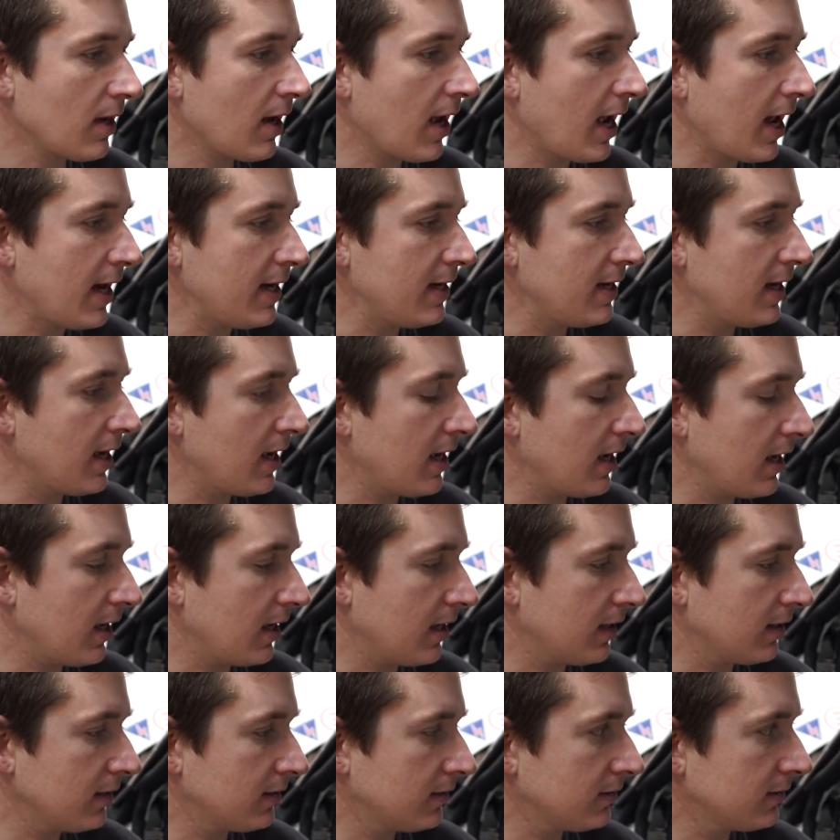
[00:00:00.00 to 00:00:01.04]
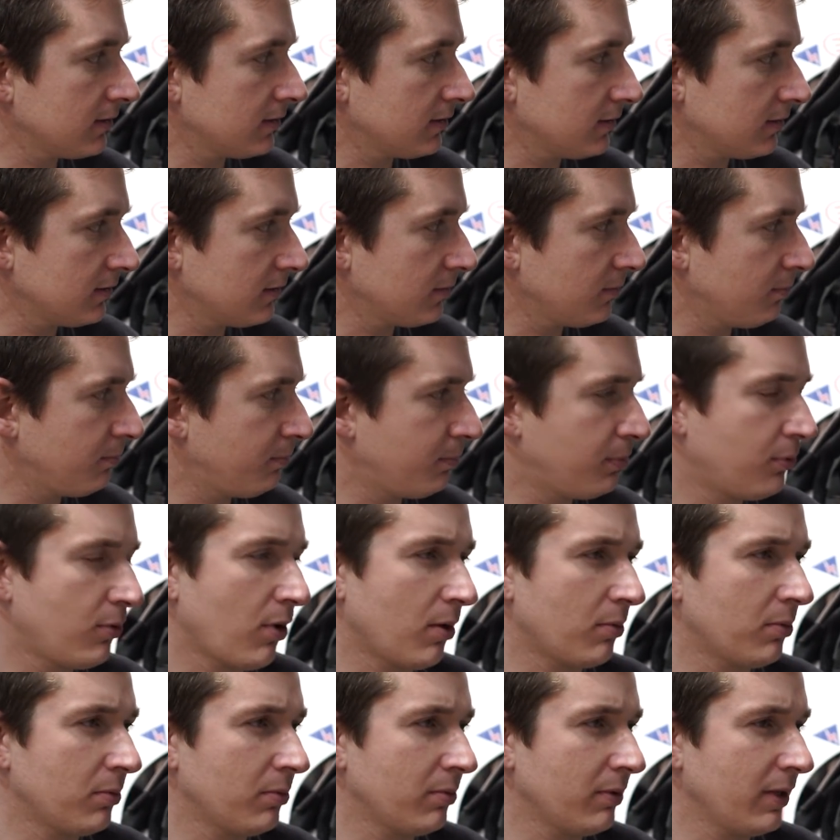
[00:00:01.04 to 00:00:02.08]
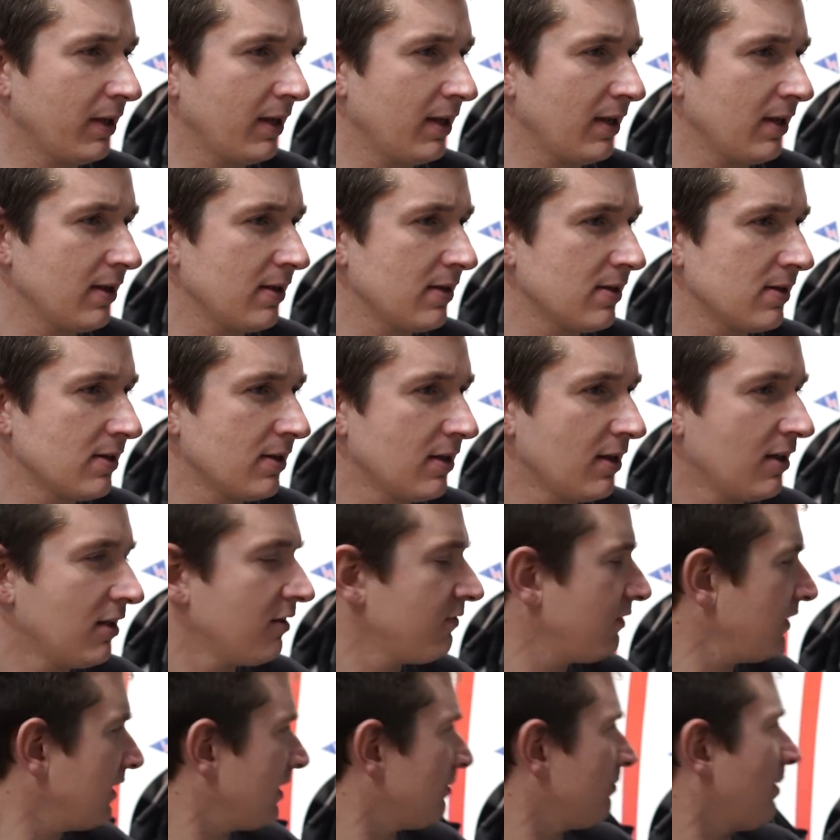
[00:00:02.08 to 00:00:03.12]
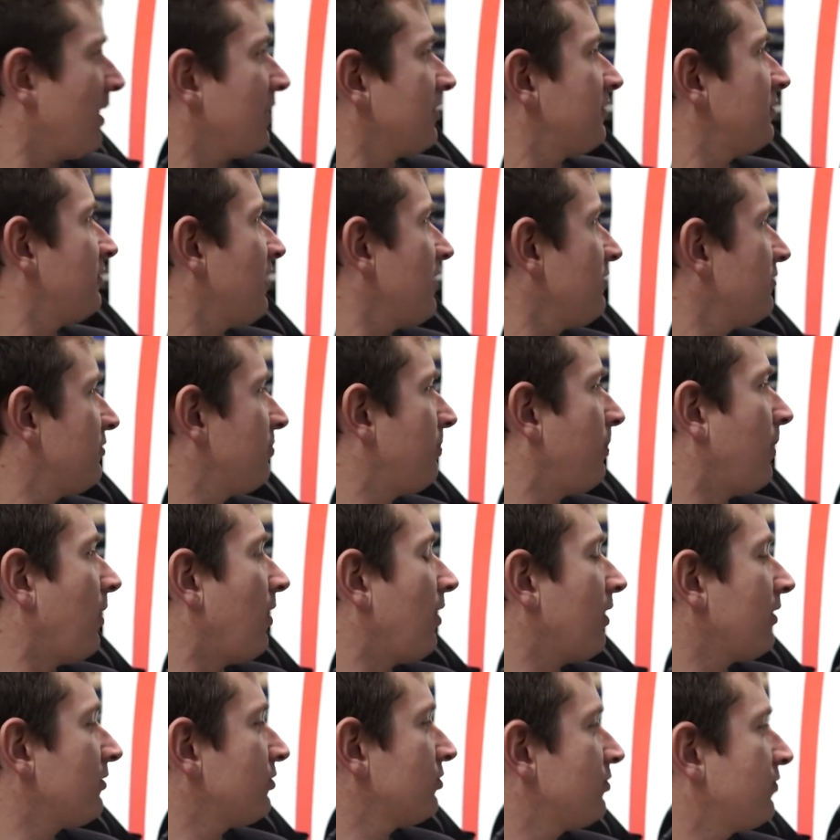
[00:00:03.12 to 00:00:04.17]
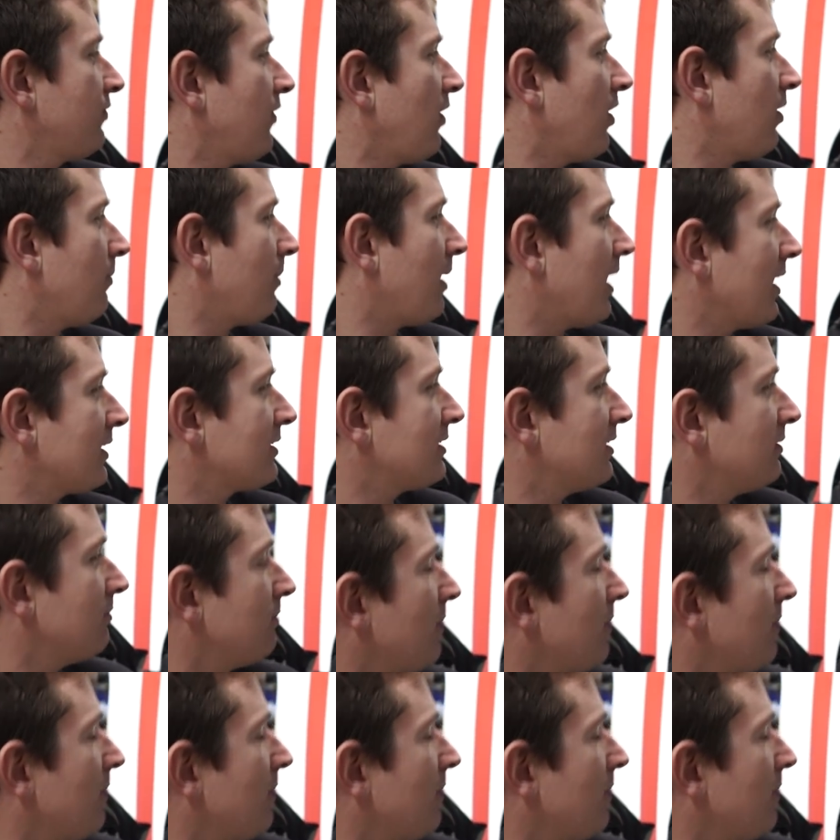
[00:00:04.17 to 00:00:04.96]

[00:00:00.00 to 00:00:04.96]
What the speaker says: And probably, I think it makes sense, Paul, I just thought about it,